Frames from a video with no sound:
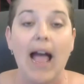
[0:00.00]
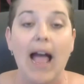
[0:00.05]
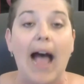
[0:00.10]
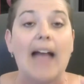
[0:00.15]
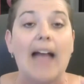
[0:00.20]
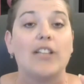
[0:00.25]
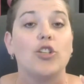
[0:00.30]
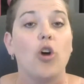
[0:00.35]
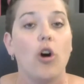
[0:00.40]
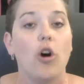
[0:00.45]
I
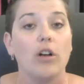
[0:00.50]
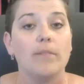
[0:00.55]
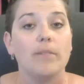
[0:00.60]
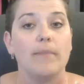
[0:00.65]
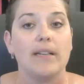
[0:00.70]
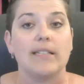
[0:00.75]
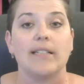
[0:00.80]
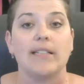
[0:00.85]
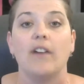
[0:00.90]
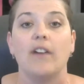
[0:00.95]
told
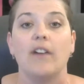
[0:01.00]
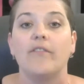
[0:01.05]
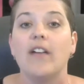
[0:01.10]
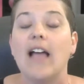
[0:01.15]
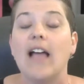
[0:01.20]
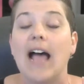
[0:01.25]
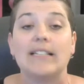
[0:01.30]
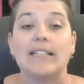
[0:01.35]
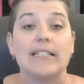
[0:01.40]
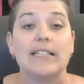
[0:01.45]
myself,
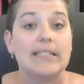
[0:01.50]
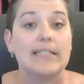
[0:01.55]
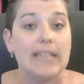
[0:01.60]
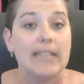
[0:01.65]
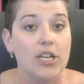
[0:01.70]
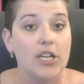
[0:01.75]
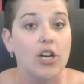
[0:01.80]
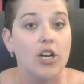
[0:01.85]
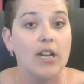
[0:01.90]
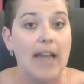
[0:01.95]
as a
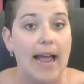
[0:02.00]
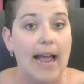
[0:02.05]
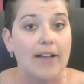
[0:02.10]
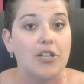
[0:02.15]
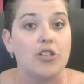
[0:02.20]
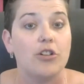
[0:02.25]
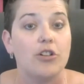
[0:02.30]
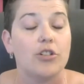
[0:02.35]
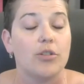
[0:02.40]
senior national